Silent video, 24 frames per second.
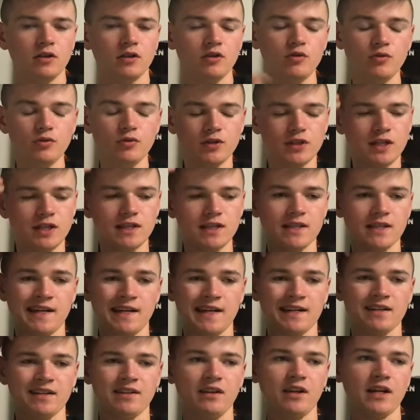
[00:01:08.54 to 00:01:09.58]
use his
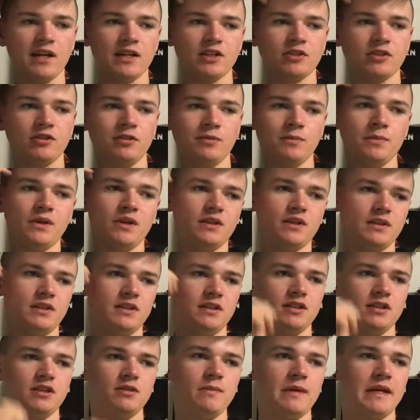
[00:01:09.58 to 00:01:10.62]
technological
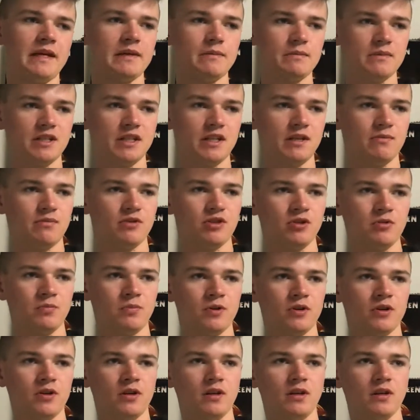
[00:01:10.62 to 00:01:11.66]
abilities to make him seem
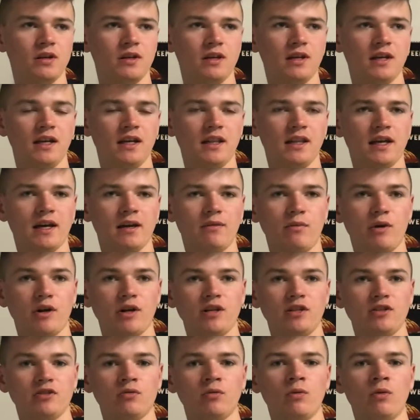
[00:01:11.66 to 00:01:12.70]
super, and then when
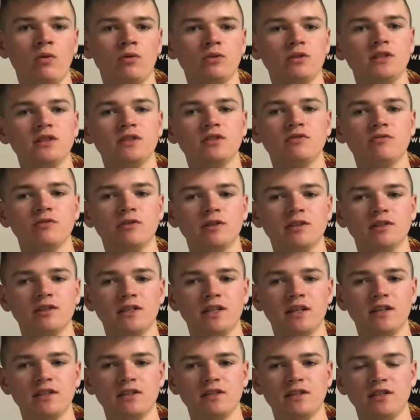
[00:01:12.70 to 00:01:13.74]
he's old, he's going to
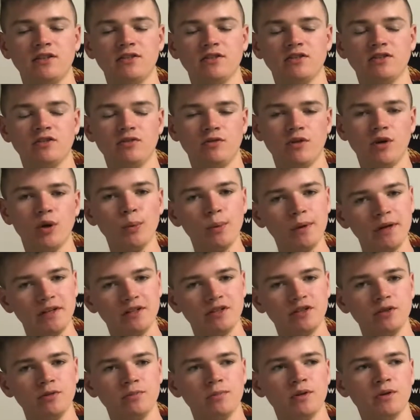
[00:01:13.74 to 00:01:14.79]
sell the secret so
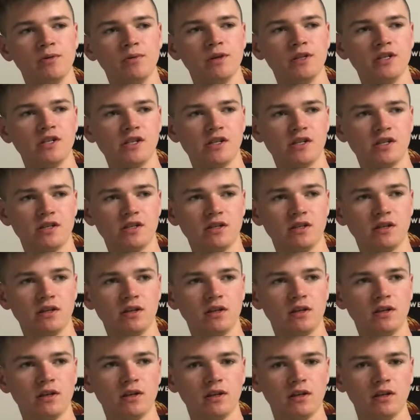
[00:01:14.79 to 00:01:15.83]
nobody's super, which is
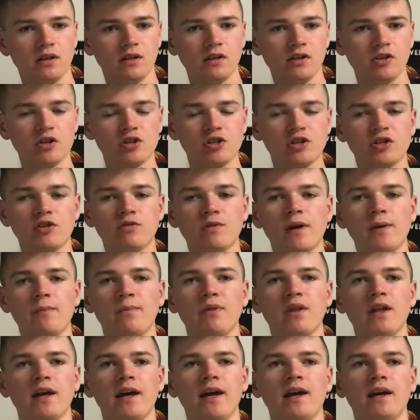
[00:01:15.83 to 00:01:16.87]
just a great
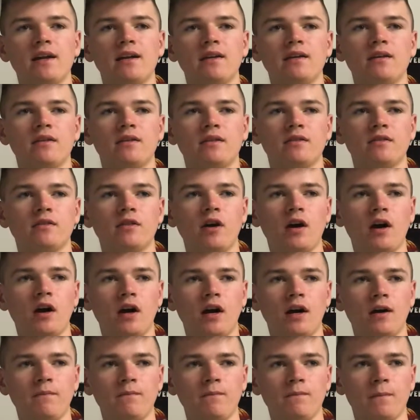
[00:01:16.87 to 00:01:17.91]
plan.
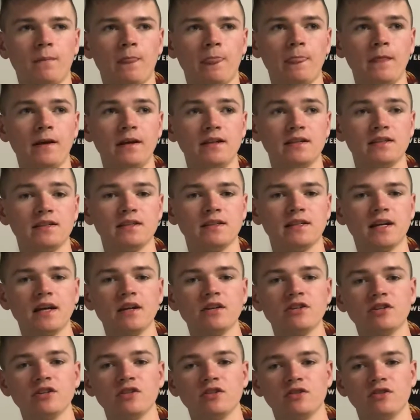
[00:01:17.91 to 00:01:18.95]
And his
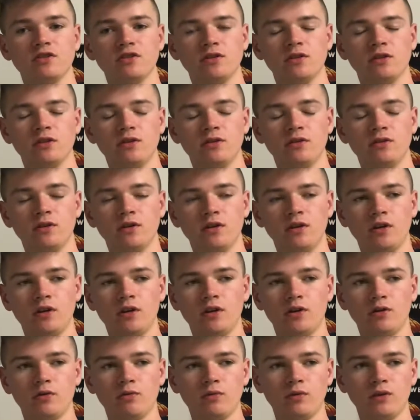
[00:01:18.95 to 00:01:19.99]
intentions are
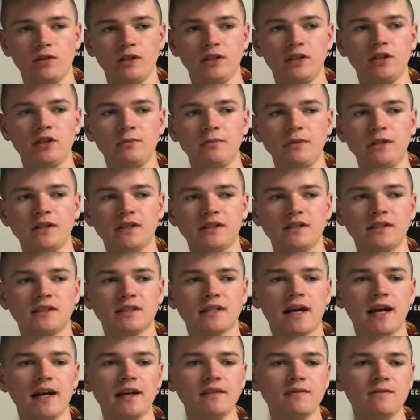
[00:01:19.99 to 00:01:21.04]
really good because it's
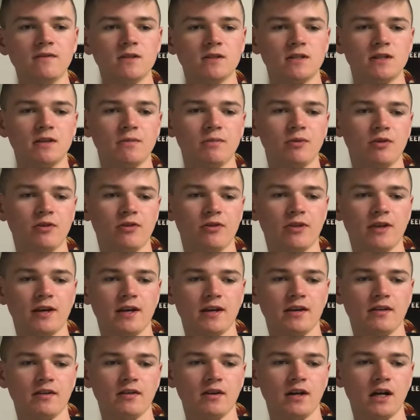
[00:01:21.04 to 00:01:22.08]
kind of the similar
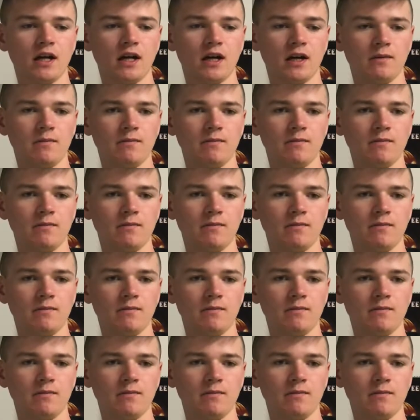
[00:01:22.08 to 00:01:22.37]
thing